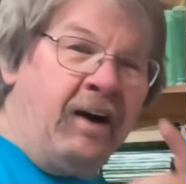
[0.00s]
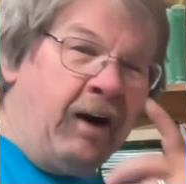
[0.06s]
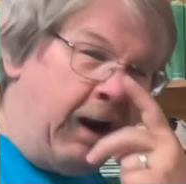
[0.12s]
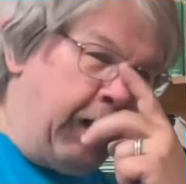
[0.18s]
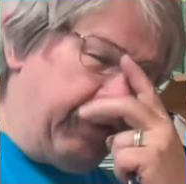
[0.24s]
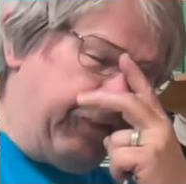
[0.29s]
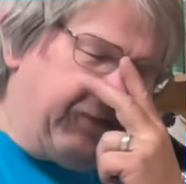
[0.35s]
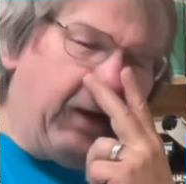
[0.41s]

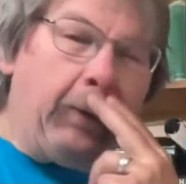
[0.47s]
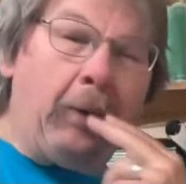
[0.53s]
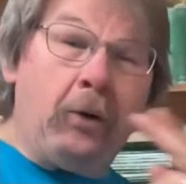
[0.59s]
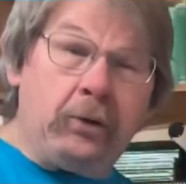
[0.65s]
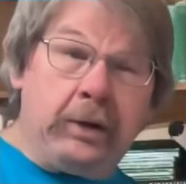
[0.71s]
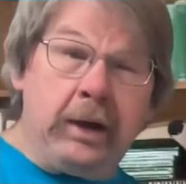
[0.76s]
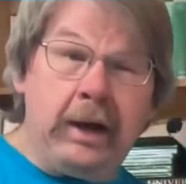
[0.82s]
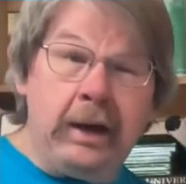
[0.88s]
I said,
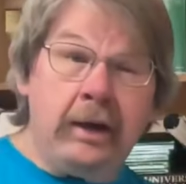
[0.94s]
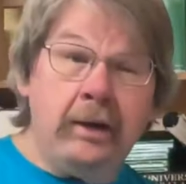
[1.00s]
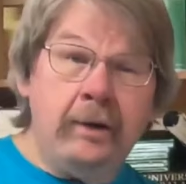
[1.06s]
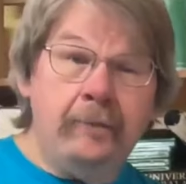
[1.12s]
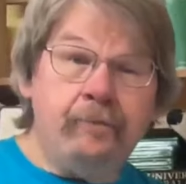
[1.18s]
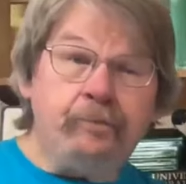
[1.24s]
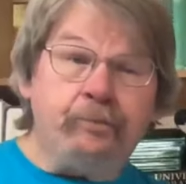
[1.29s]
okay.